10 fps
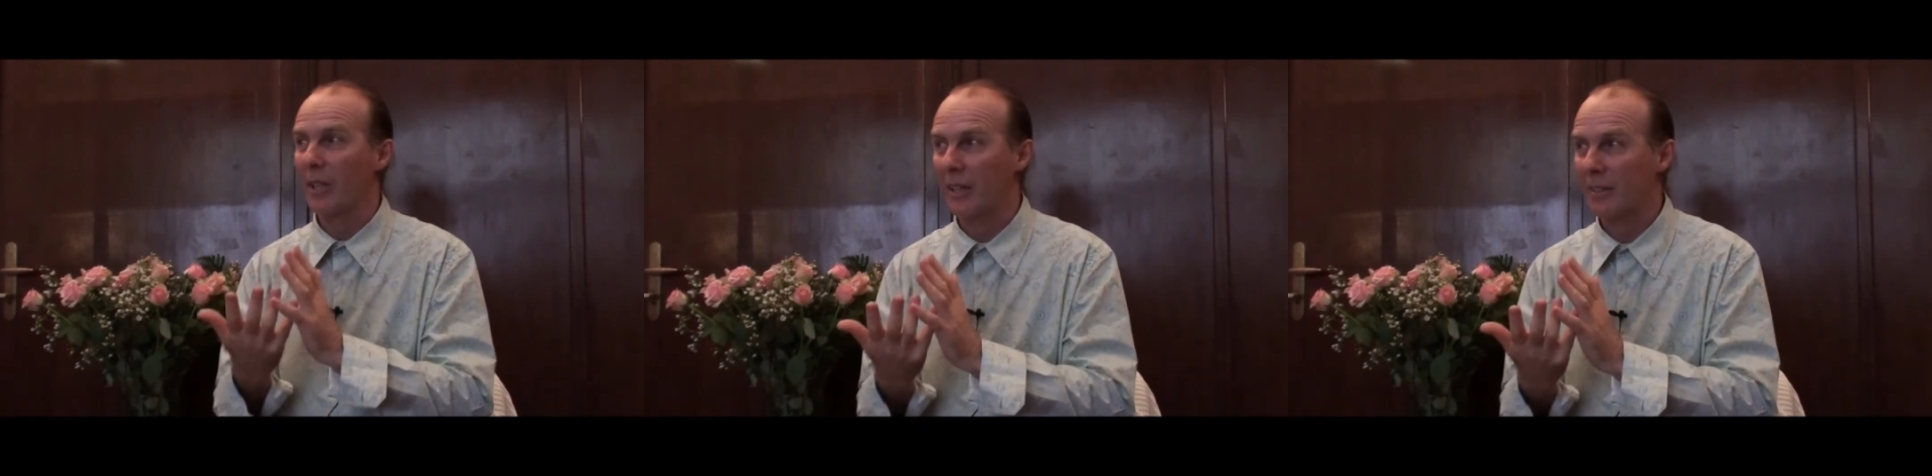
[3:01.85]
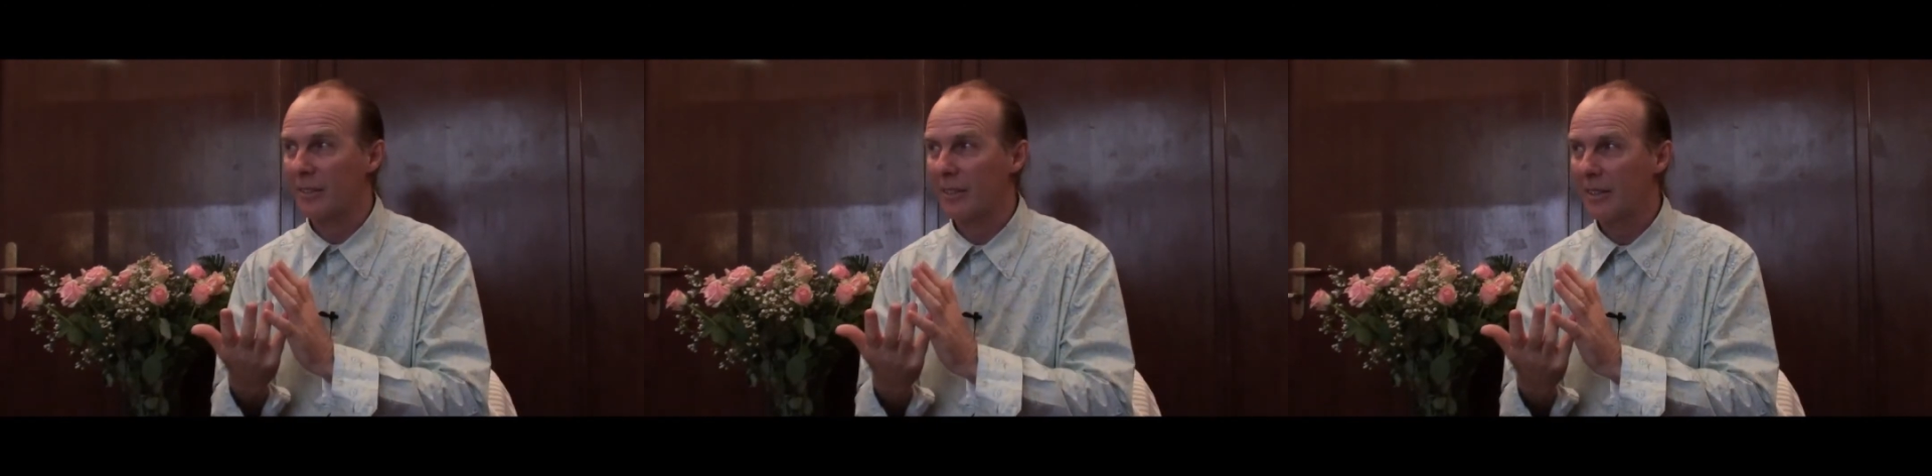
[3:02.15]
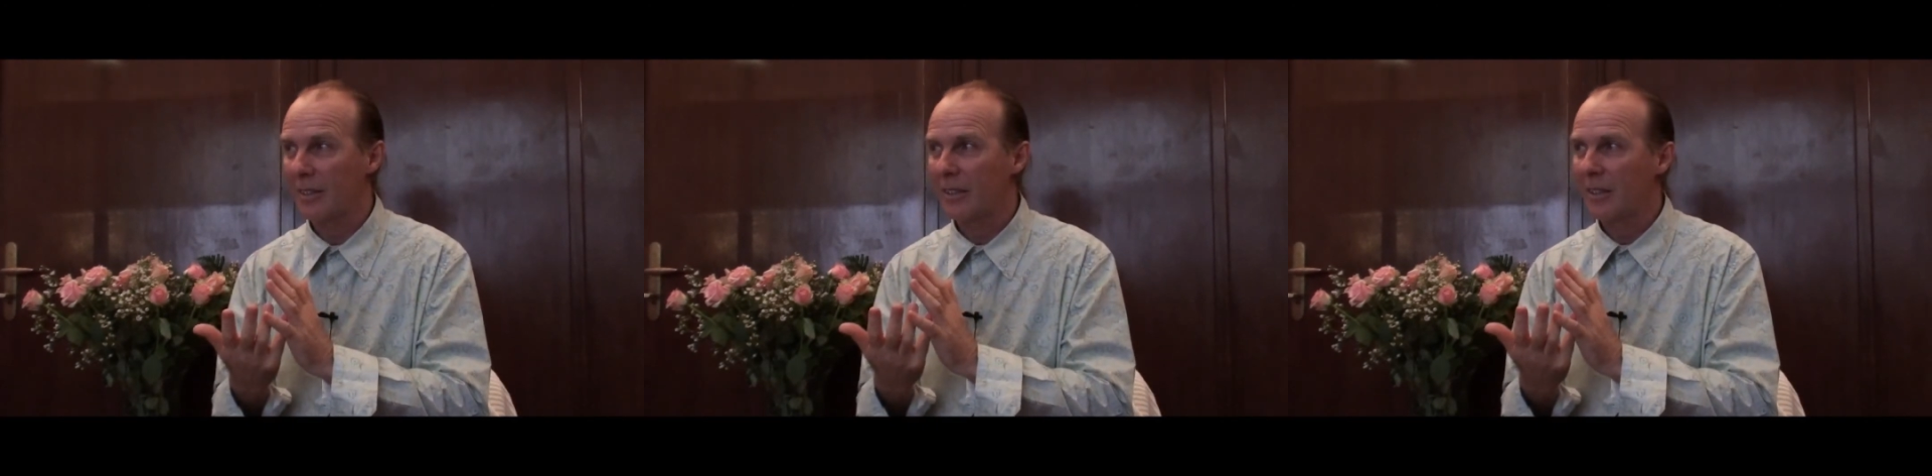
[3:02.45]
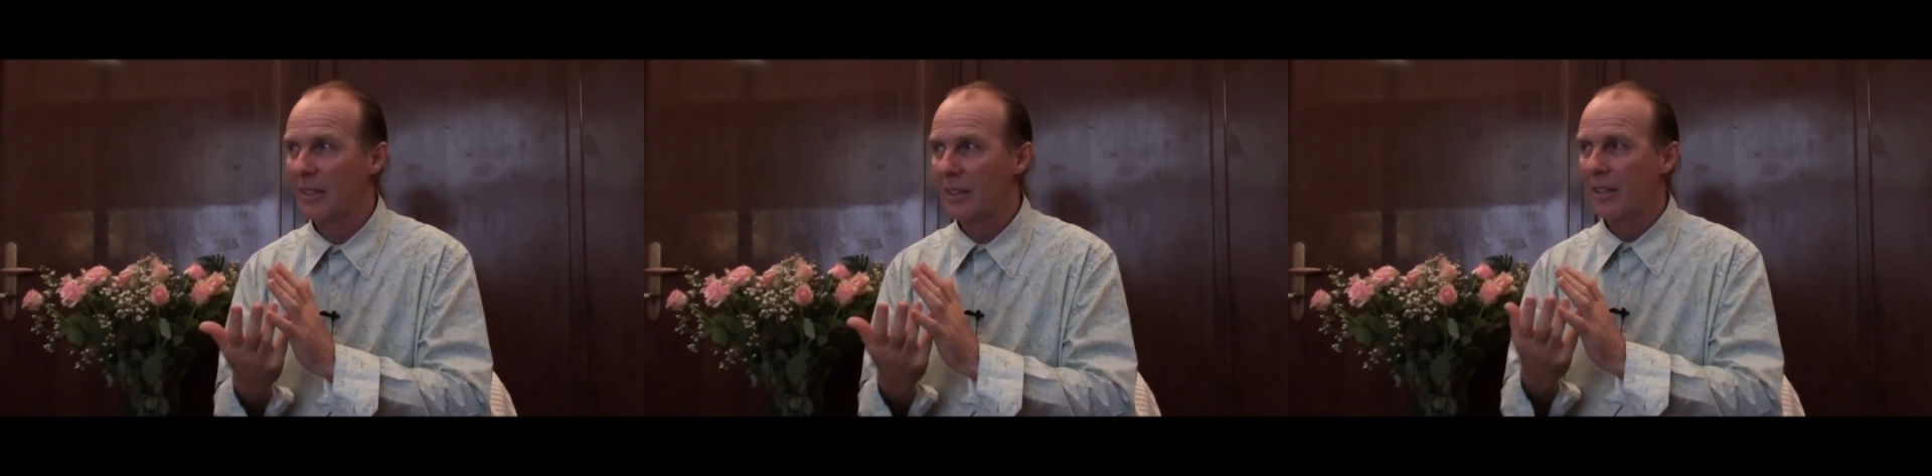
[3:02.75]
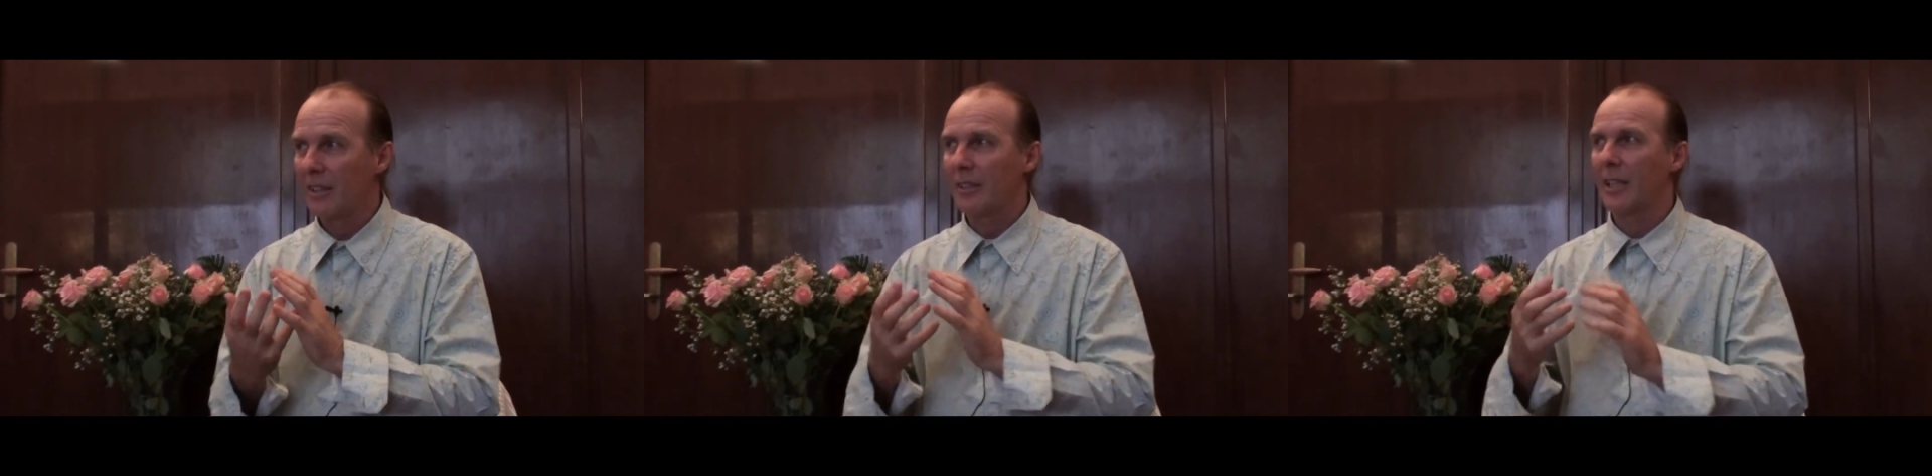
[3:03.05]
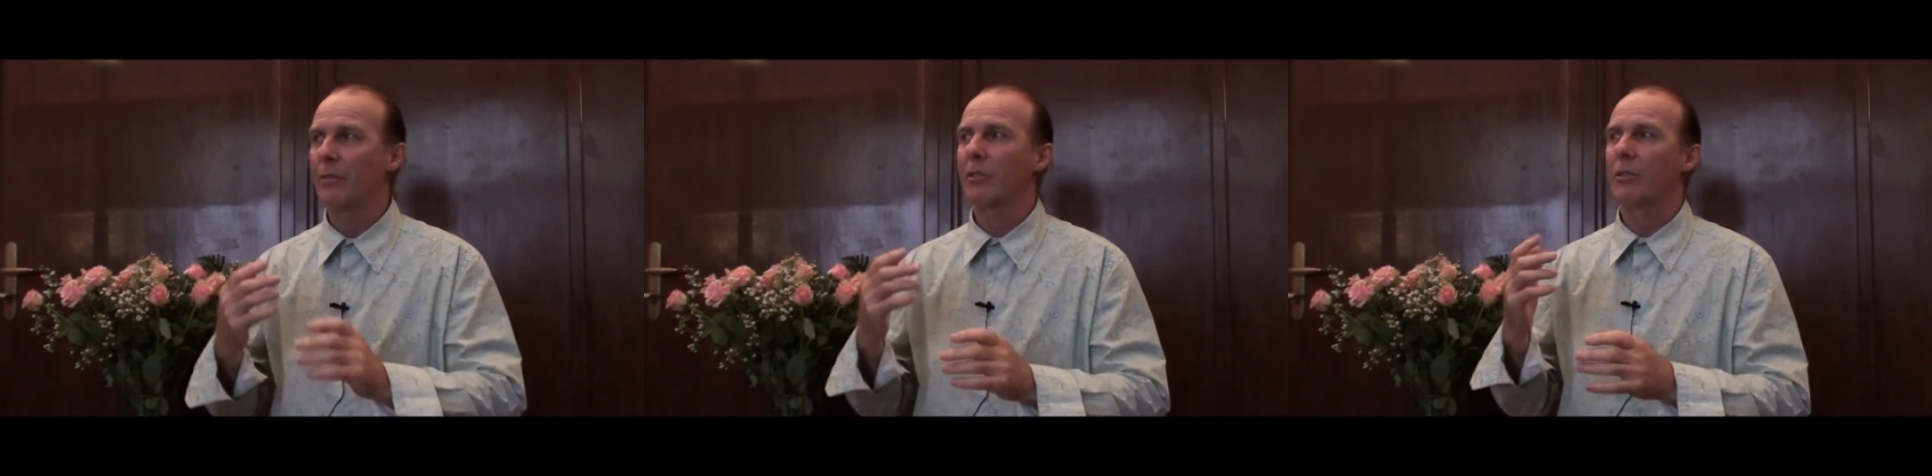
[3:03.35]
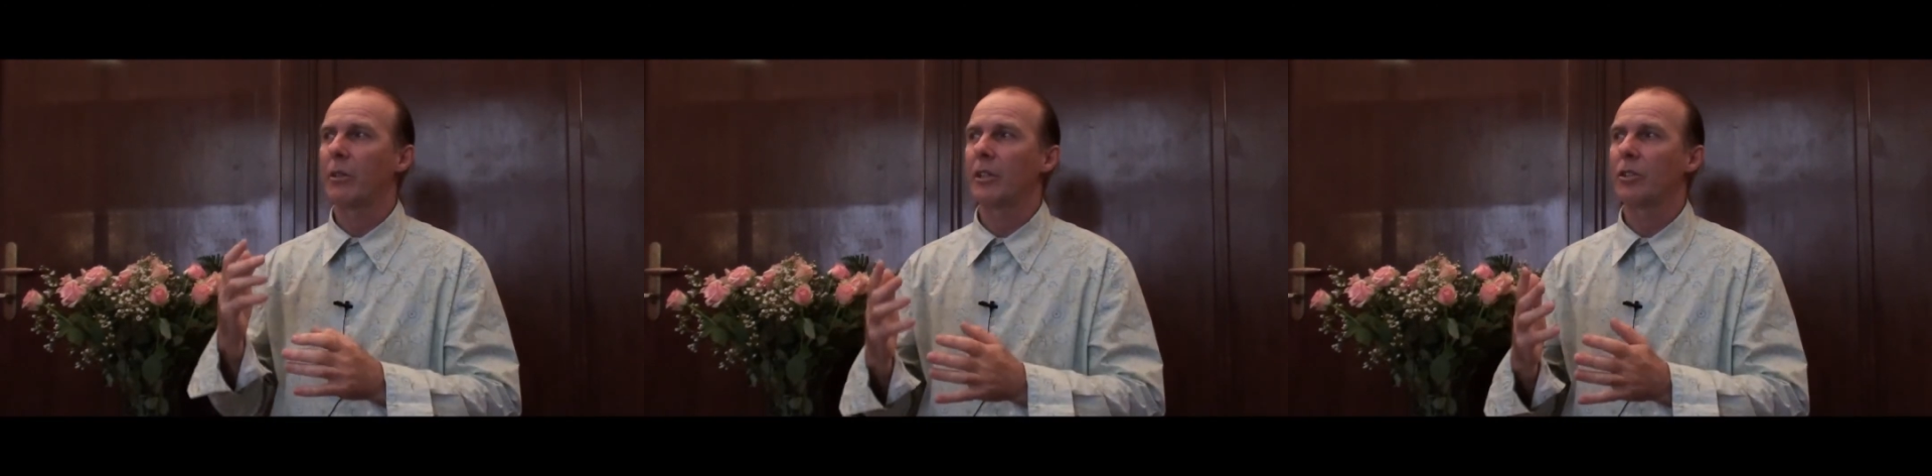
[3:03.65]
legs. So that
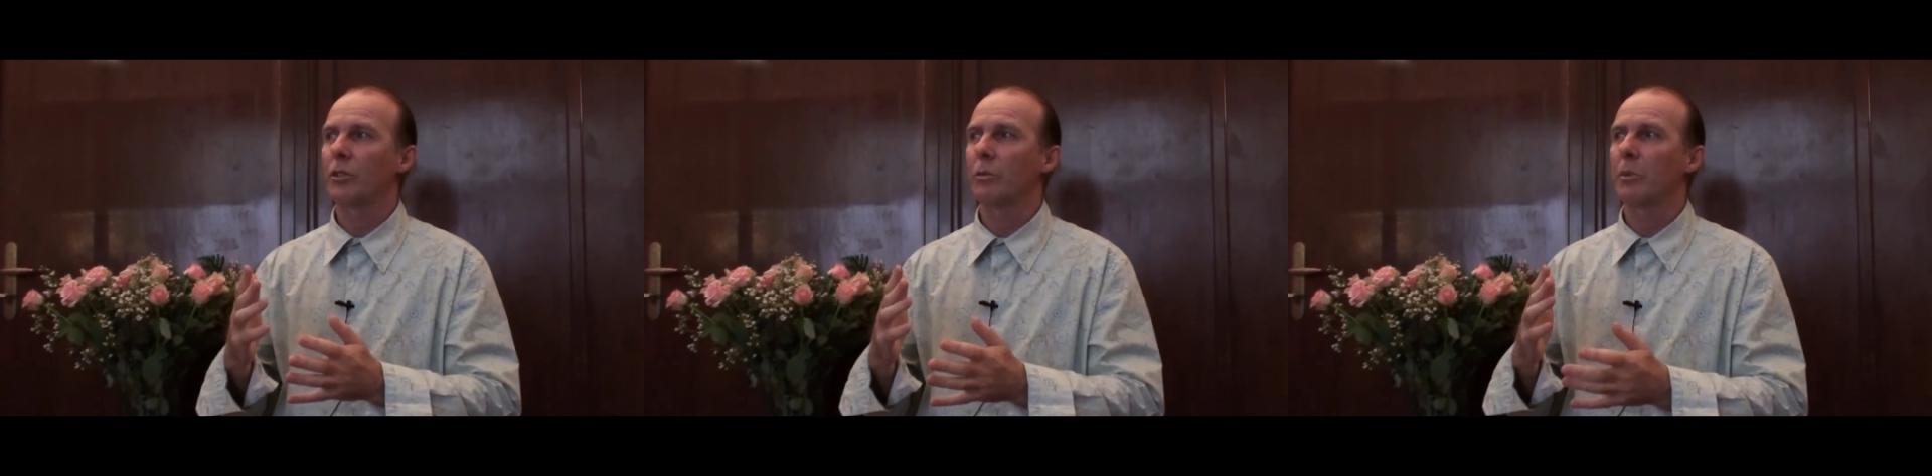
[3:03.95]
requires you to